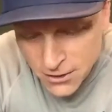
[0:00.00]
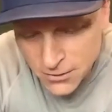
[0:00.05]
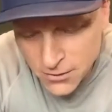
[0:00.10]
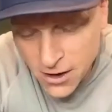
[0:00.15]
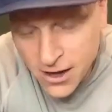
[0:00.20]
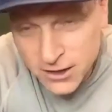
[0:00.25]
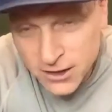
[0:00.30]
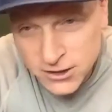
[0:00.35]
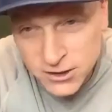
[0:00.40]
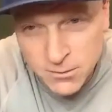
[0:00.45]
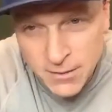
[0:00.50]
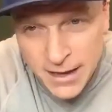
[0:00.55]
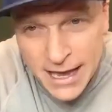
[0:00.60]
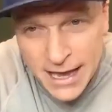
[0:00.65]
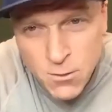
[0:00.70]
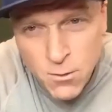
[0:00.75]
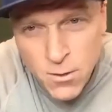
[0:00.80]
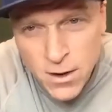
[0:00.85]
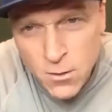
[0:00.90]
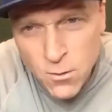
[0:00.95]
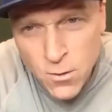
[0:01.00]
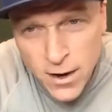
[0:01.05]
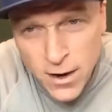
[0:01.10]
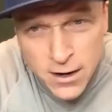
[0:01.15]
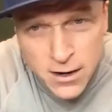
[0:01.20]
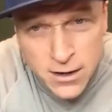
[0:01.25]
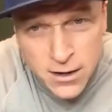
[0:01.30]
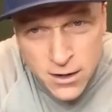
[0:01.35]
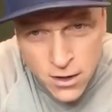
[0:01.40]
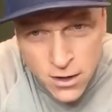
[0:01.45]
are awesome. Hey, wh-
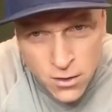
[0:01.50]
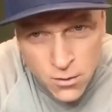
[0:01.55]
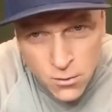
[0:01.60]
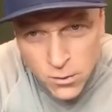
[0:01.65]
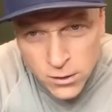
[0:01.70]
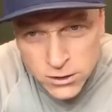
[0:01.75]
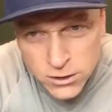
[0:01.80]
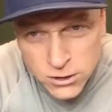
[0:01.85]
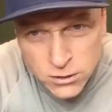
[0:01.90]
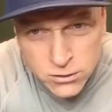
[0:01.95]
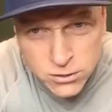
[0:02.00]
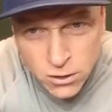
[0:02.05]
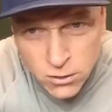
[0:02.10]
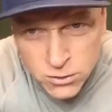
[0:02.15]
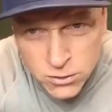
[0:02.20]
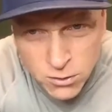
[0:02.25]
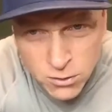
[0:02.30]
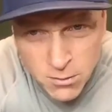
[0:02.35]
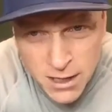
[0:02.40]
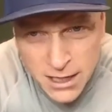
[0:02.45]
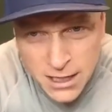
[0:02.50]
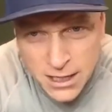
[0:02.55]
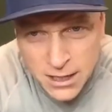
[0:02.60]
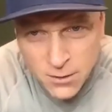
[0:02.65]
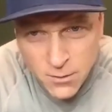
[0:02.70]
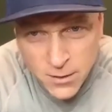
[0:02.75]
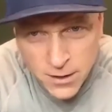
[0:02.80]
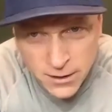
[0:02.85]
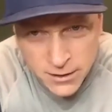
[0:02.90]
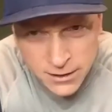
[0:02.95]
where what's your social media?
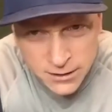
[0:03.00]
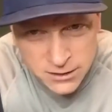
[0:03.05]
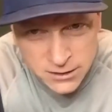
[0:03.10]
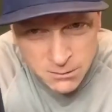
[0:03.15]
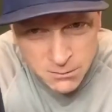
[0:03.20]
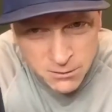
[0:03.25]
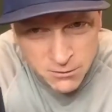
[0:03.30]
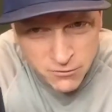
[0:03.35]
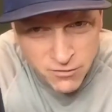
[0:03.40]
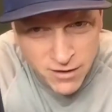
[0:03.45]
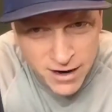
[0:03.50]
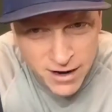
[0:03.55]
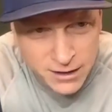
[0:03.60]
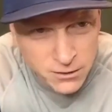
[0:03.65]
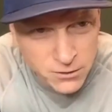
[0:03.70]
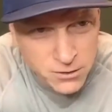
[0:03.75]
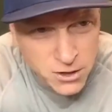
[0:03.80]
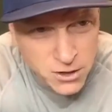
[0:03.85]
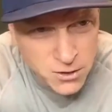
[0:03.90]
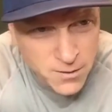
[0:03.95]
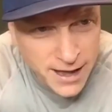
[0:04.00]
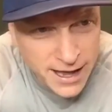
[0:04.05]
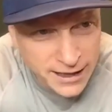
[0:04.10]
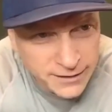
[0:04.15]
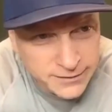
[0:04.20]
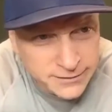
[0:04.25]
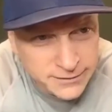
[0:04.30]
Where can someone follow you at?